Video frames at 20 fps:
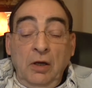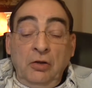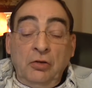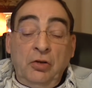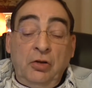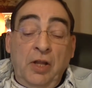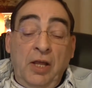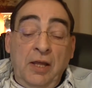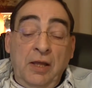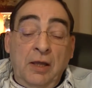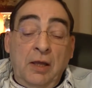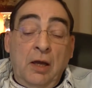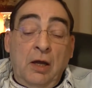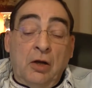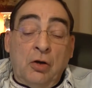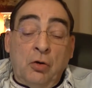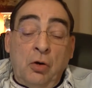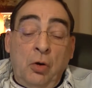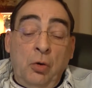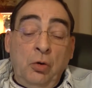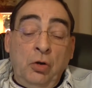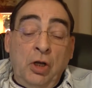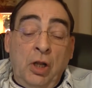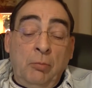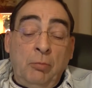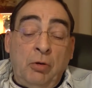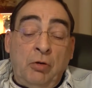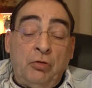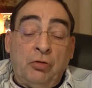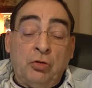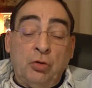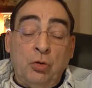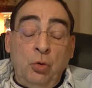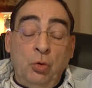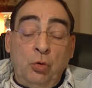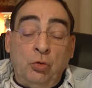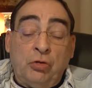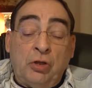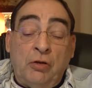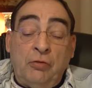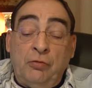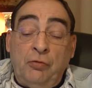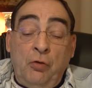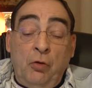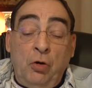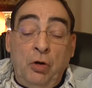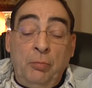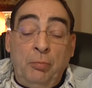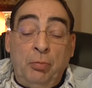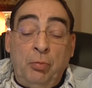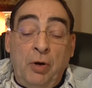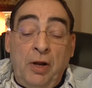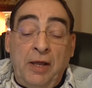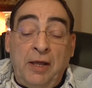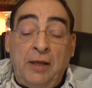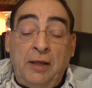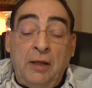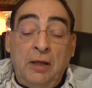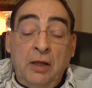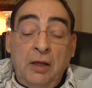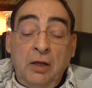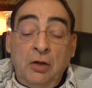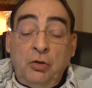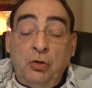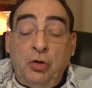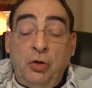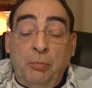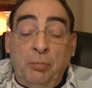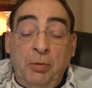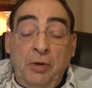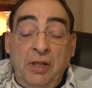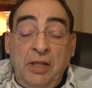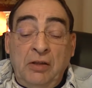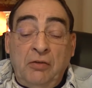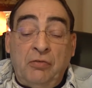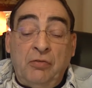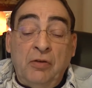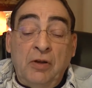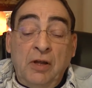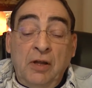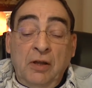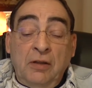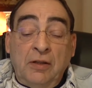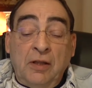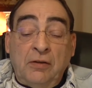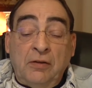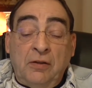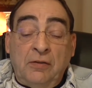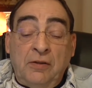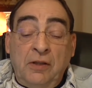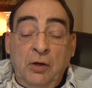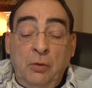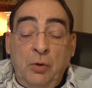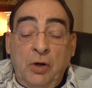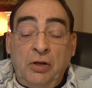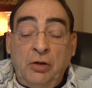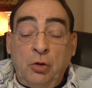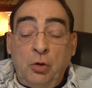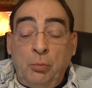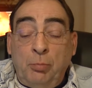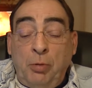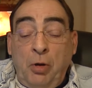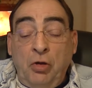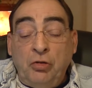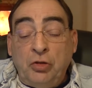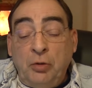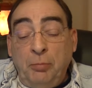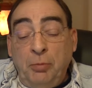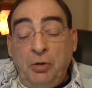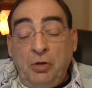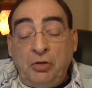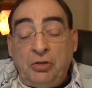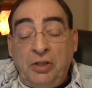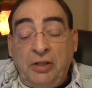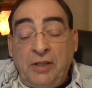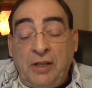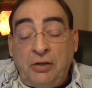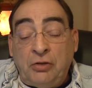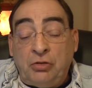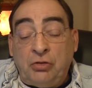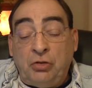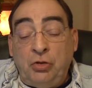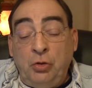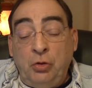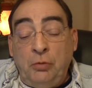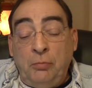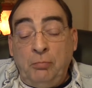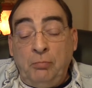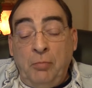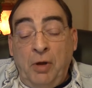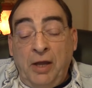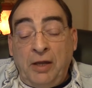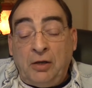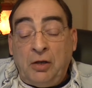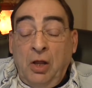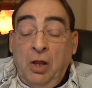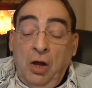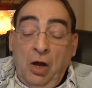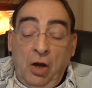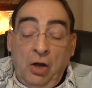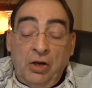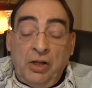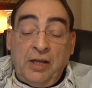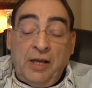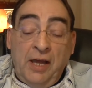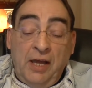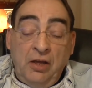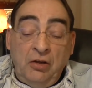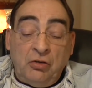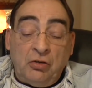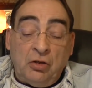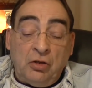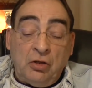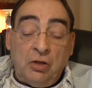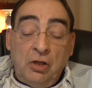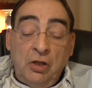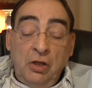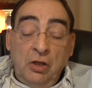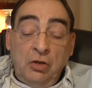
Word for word: Today, a growing number of schools have fallen prey to the belief that the theoretical possibility that a student might, on occasion,